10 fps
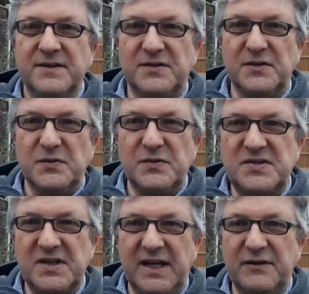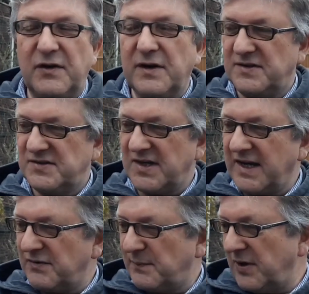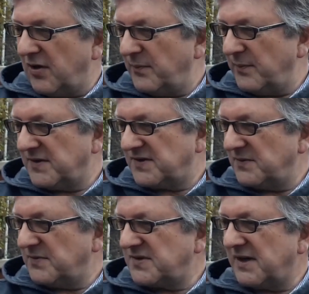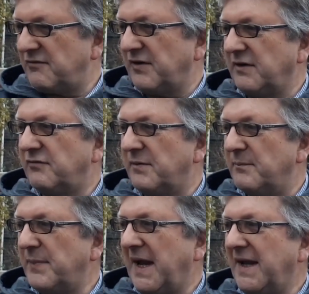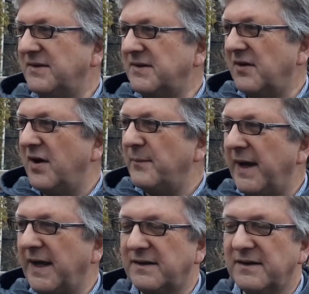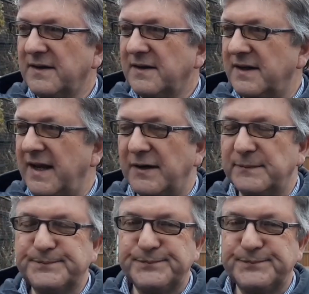to see if I could save the plant because it was suffering from bad dieback. Now,